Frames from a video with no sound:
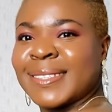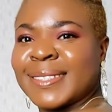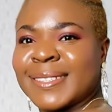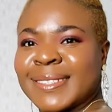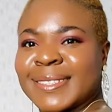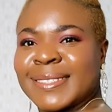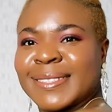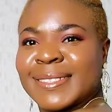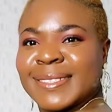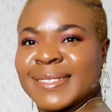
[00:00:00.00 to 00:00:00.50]

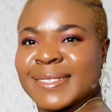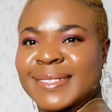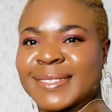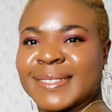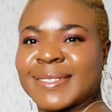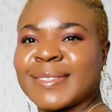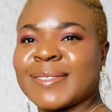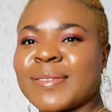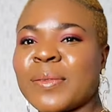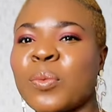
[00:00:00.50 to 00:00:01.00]
very very
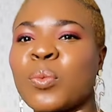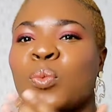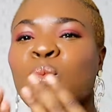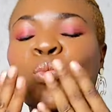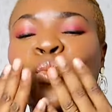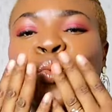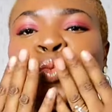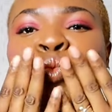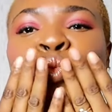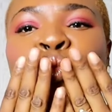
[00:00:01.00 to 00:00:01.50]

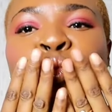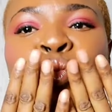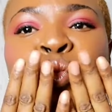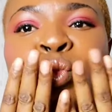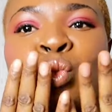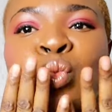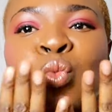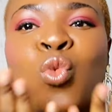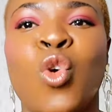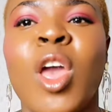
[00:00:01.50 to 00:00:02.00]
beautiful. I
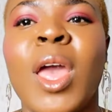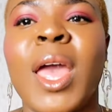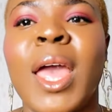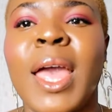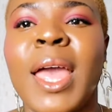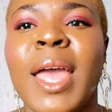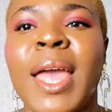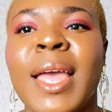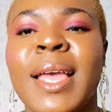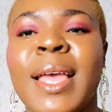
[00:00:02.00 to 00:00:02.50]
love this.